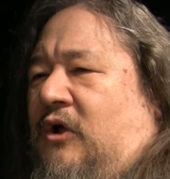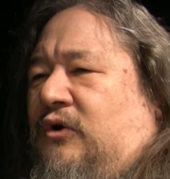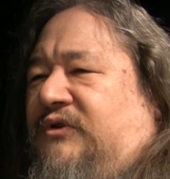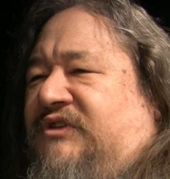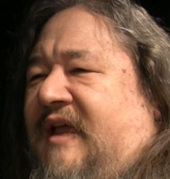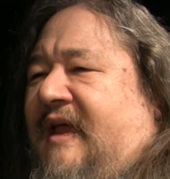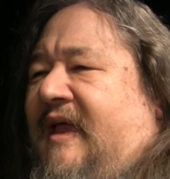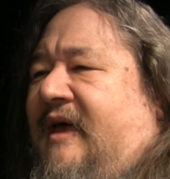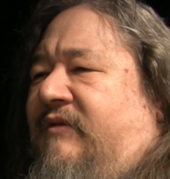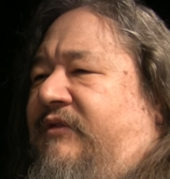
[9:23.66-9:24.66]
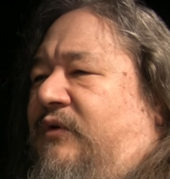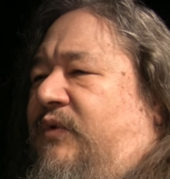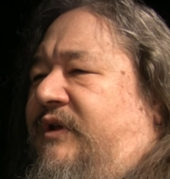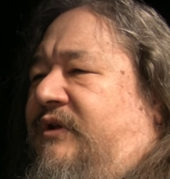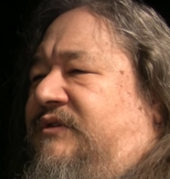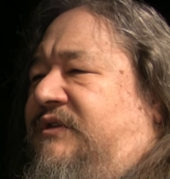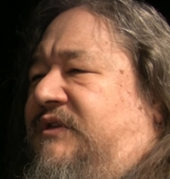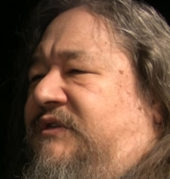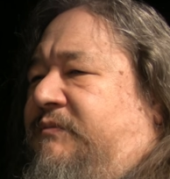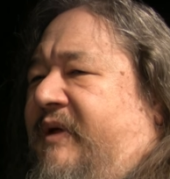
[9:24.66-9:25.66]
who sang out of their windows in
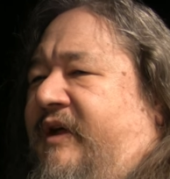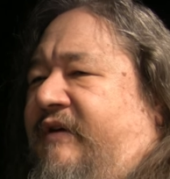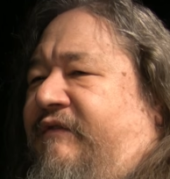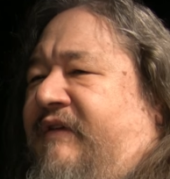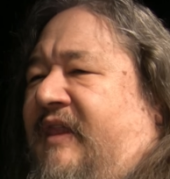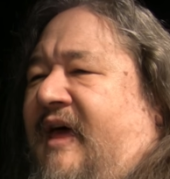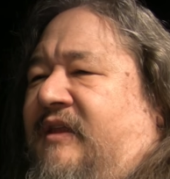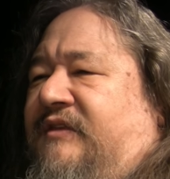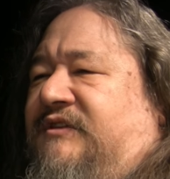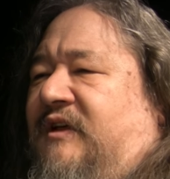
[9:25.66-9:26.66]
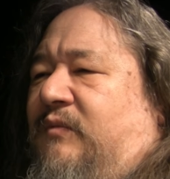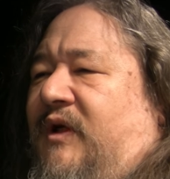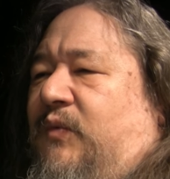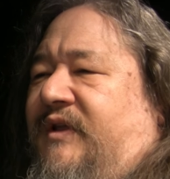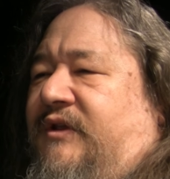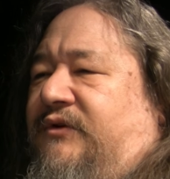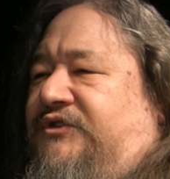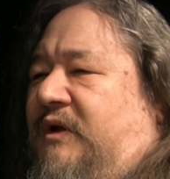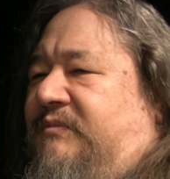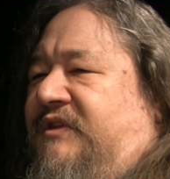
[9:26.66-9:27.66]
despair, fell out of the subway window,
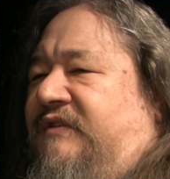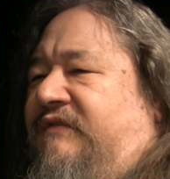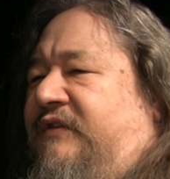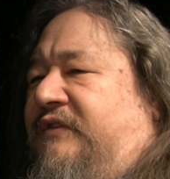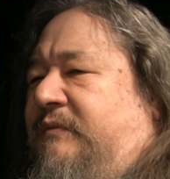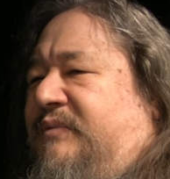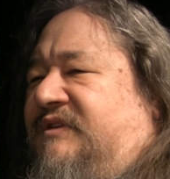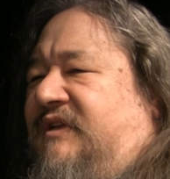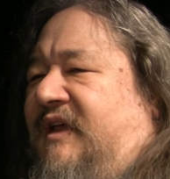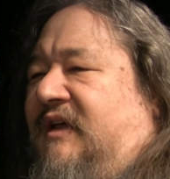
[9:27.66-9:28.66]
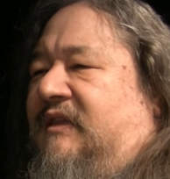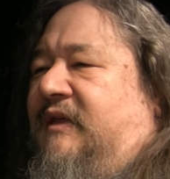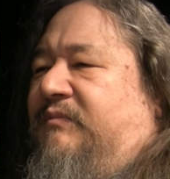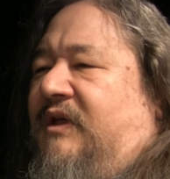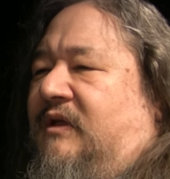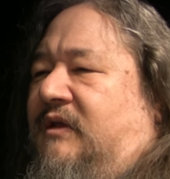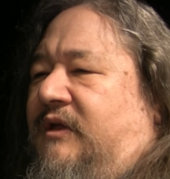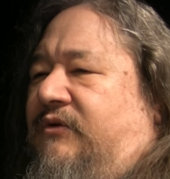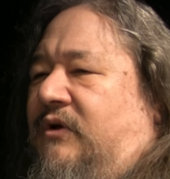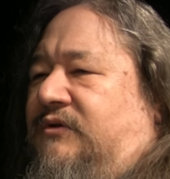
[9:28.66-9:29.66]
jumped in the filthy Passaic, leaped on
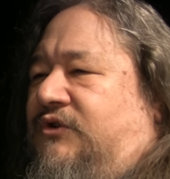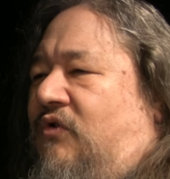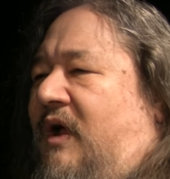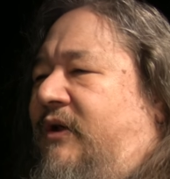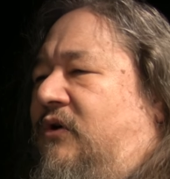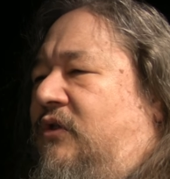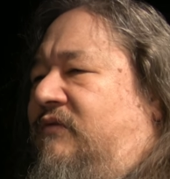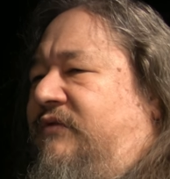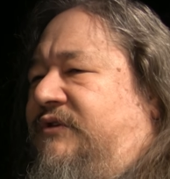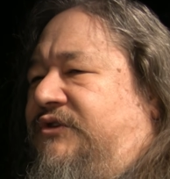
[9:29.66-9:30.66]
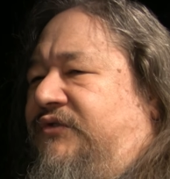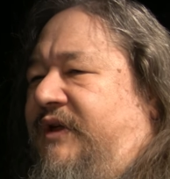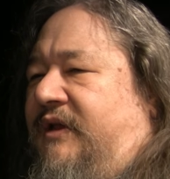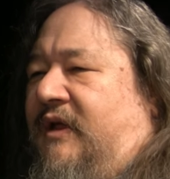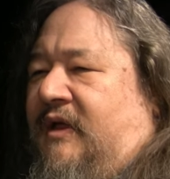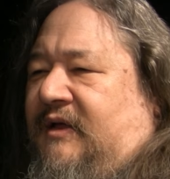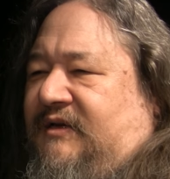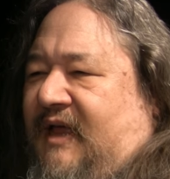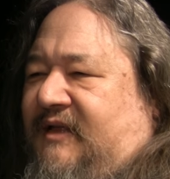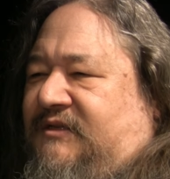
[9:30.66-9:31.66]
Negroes, cried all over the street,
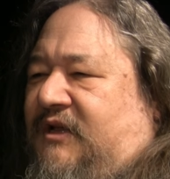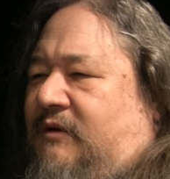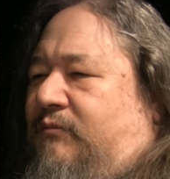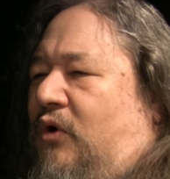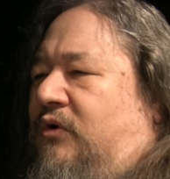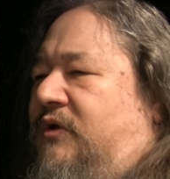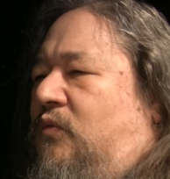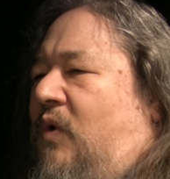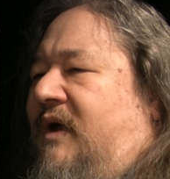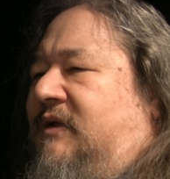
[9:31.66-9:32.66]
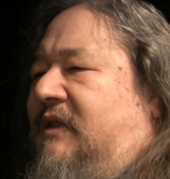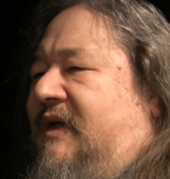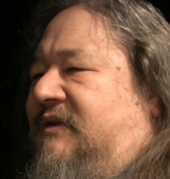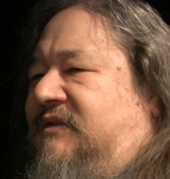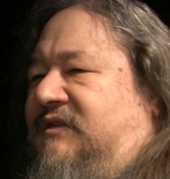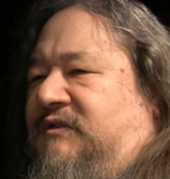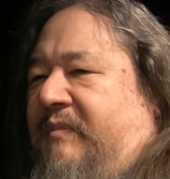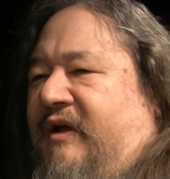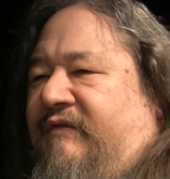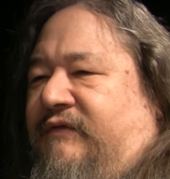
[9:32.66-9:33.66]
danced on broken wine glasses,
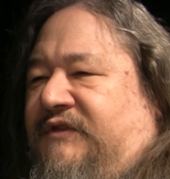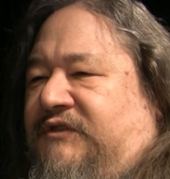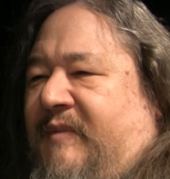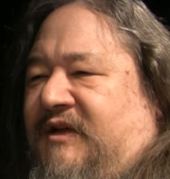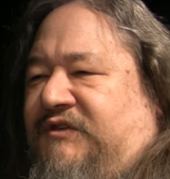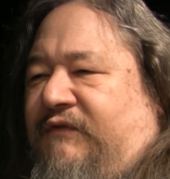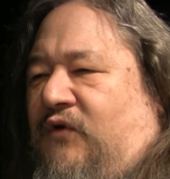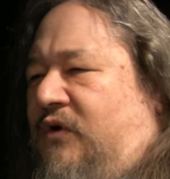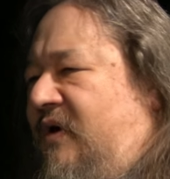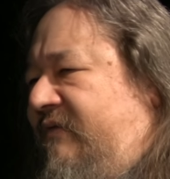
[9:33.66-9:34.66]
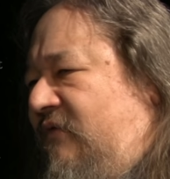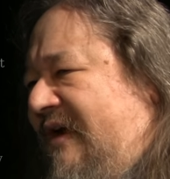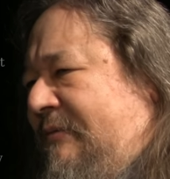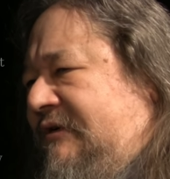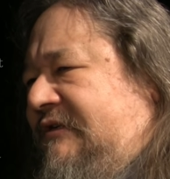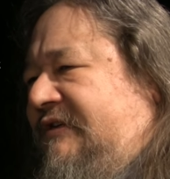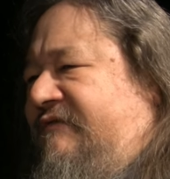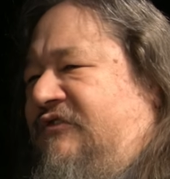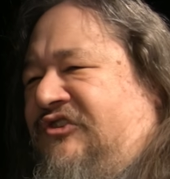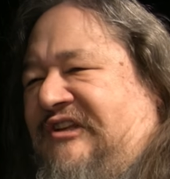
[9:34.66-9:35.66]
barefoot, smashed phonograph records
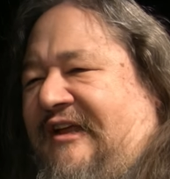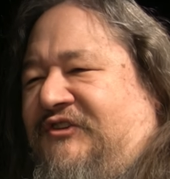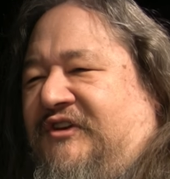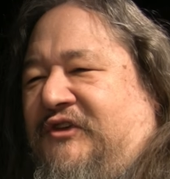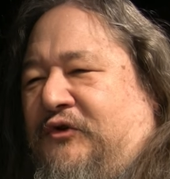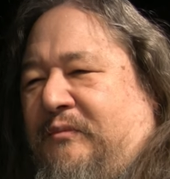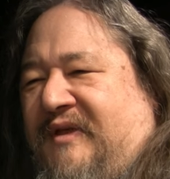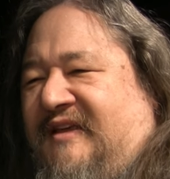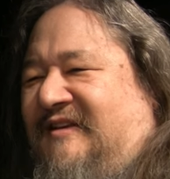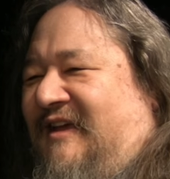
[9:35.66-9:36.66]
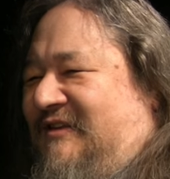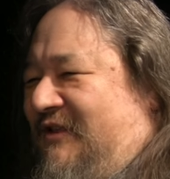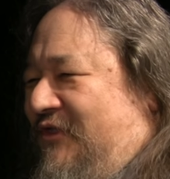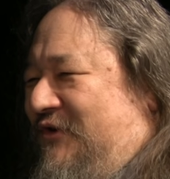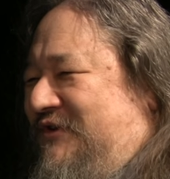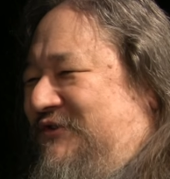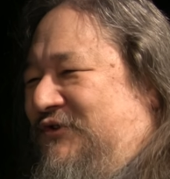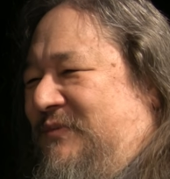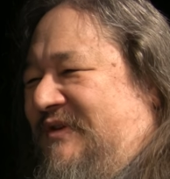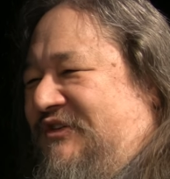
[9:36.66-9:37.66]
of nostalgic European nineteen thirties
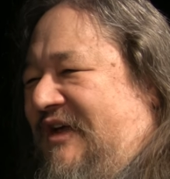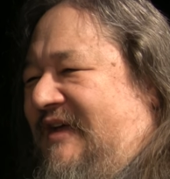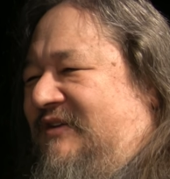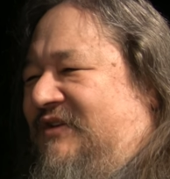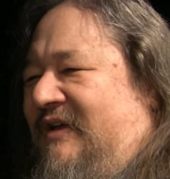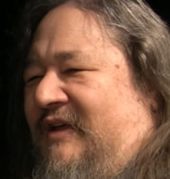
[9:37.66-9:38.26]
German jazz,